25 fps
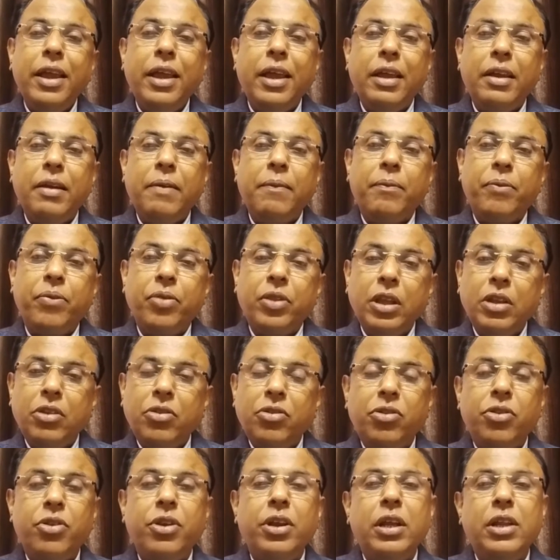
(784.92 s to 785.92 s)
think
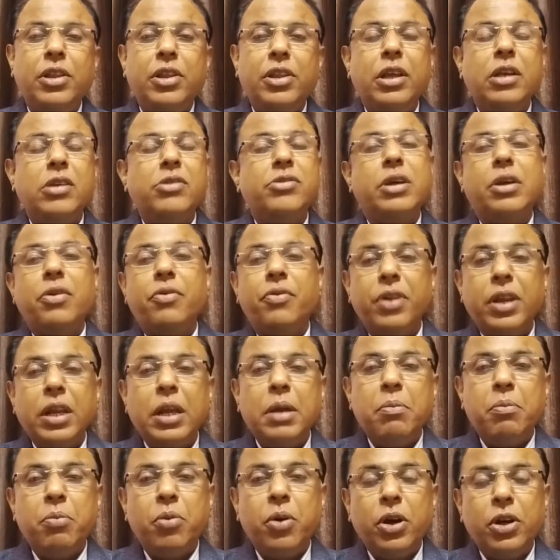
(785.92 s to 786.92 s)
these three things are very
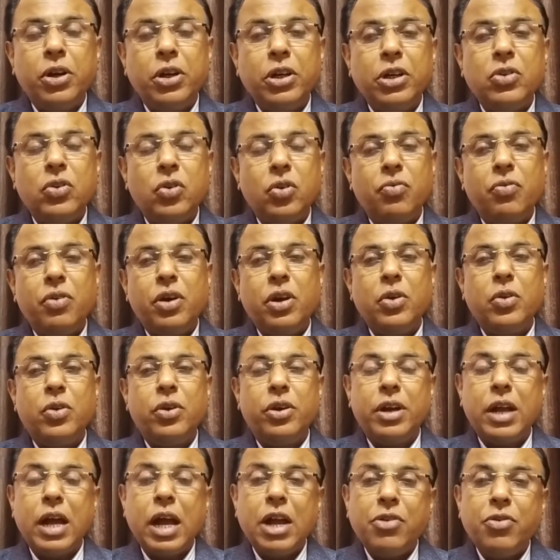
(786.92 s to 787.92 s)
important. So far
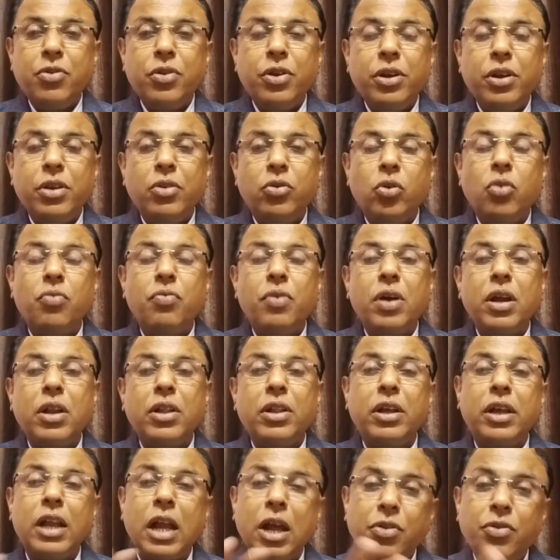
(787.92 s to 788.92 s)

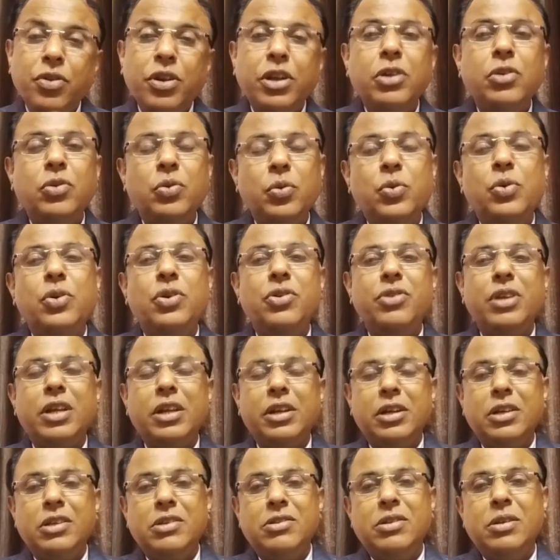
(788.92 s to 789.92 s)
the graduating students are
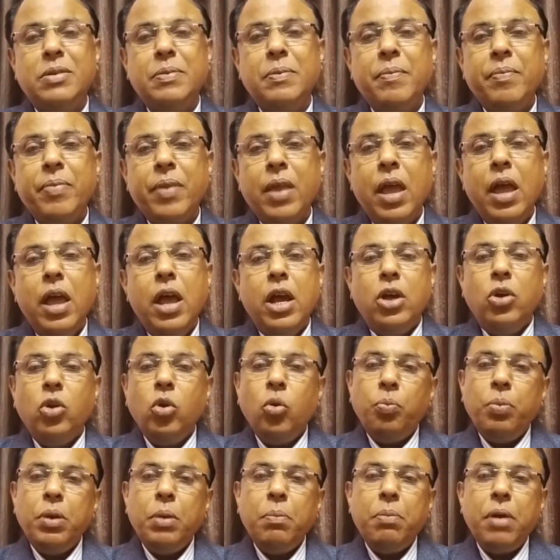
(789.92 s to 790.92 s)
concerned,
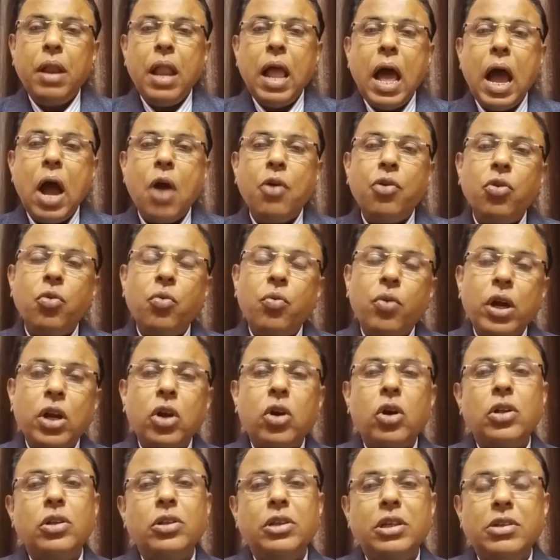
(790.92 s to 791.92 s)
you people have to
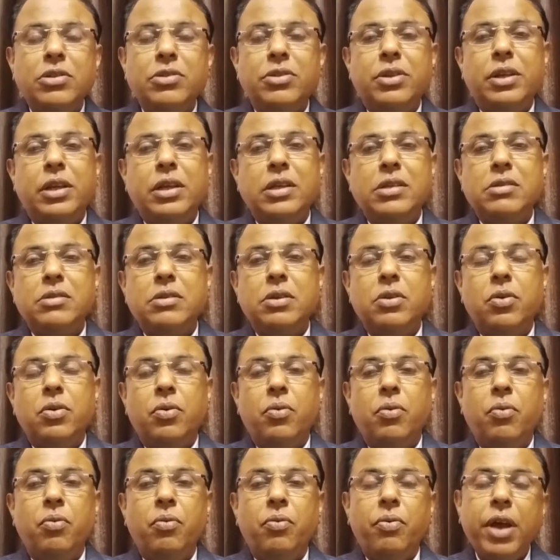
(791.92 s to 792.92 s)
work on these things
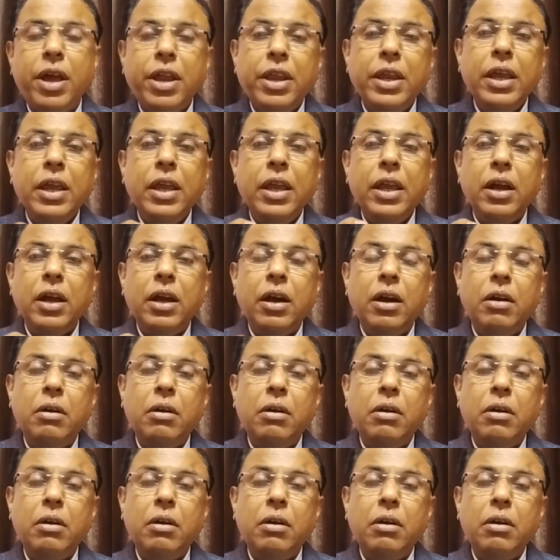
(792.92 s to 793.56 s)
very